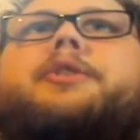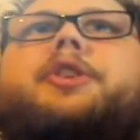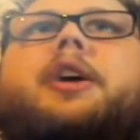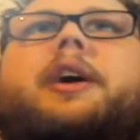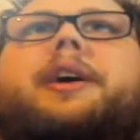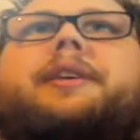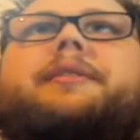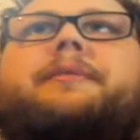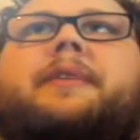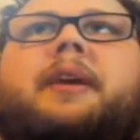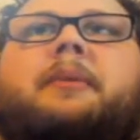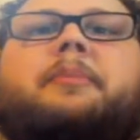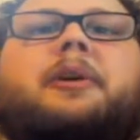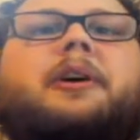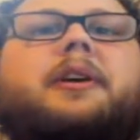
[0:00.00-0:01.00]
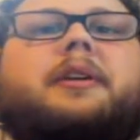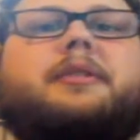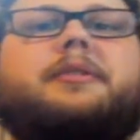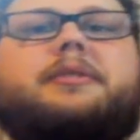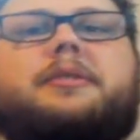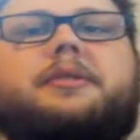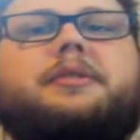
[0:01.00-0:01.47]
child
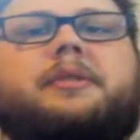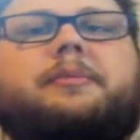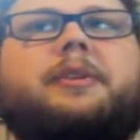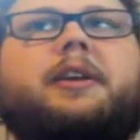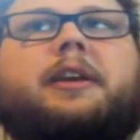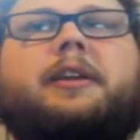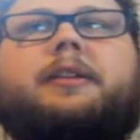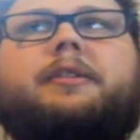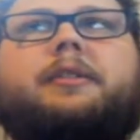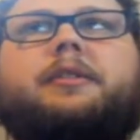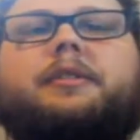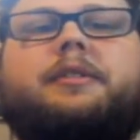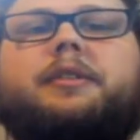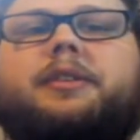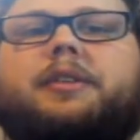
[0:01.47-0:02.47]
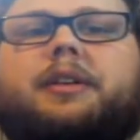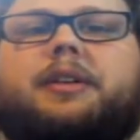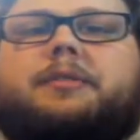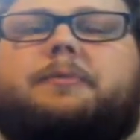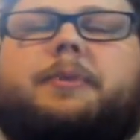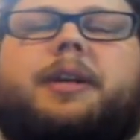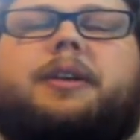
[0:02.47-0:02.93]
vampires or something. I don't know.
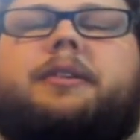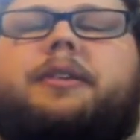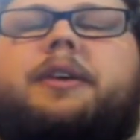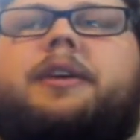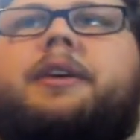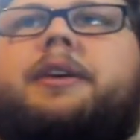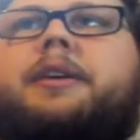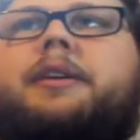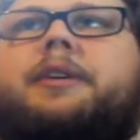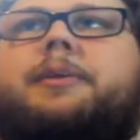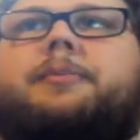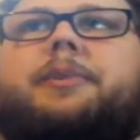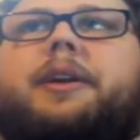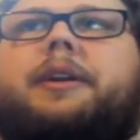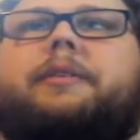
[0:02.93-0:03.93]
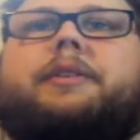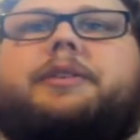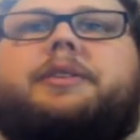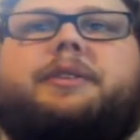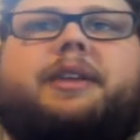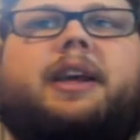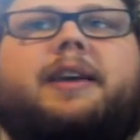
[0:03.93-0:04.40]
It's weird. But anyway,
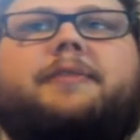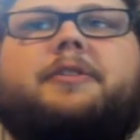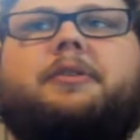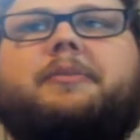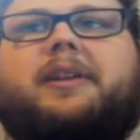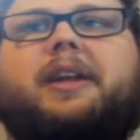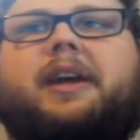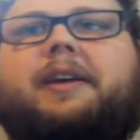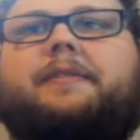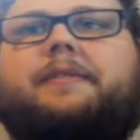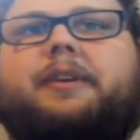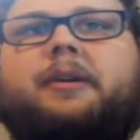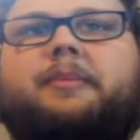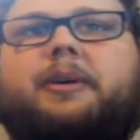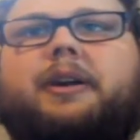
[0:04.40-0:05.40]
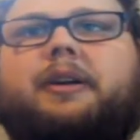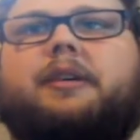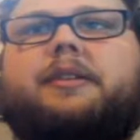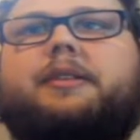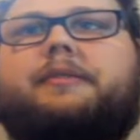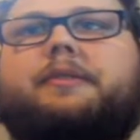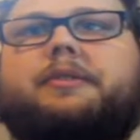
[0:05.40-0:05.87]
she's half human, half
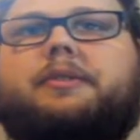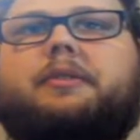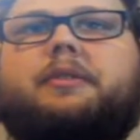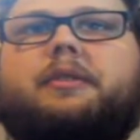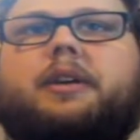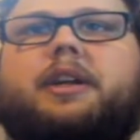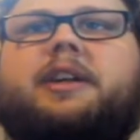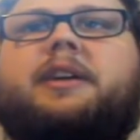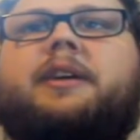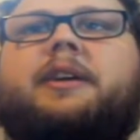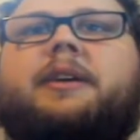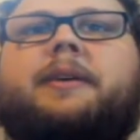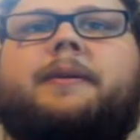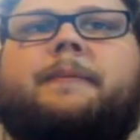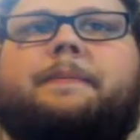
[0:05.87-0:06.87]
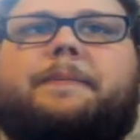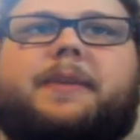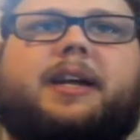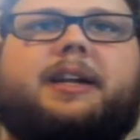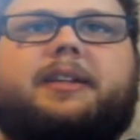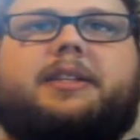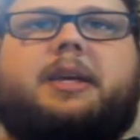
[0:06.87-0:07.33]
vampire, and the Volturi
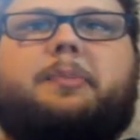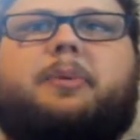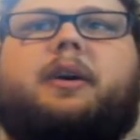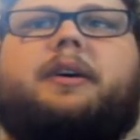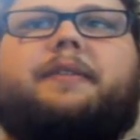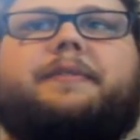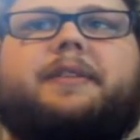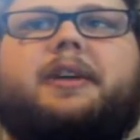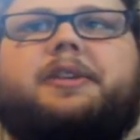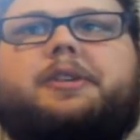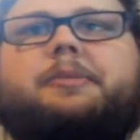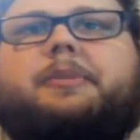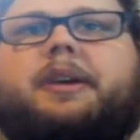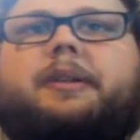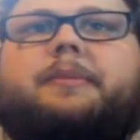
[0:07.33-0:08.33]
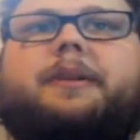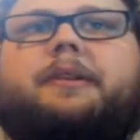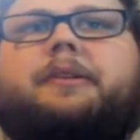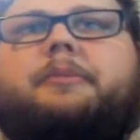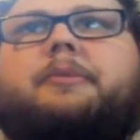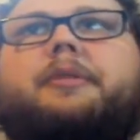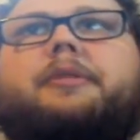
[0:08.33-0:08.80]
got a tip-off that she might have been
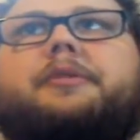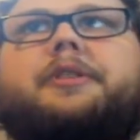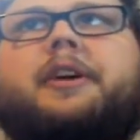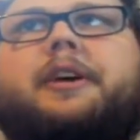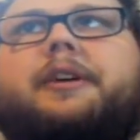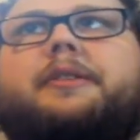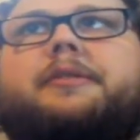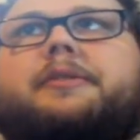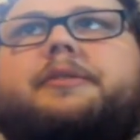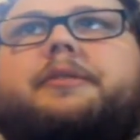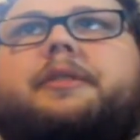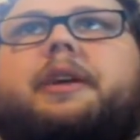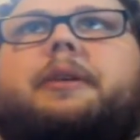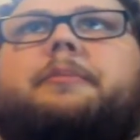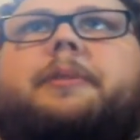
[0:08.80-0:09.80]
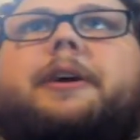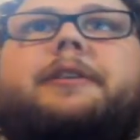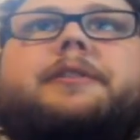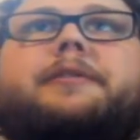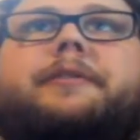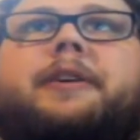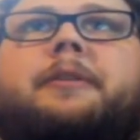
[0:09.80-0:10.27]
an immortal child, so now
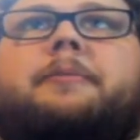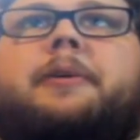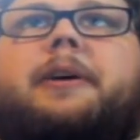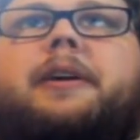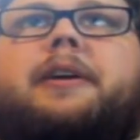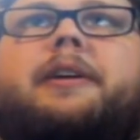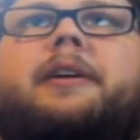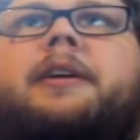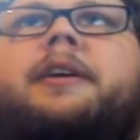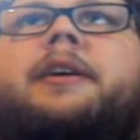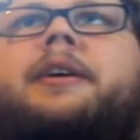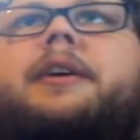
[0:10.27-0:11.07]
Bella's a vampire,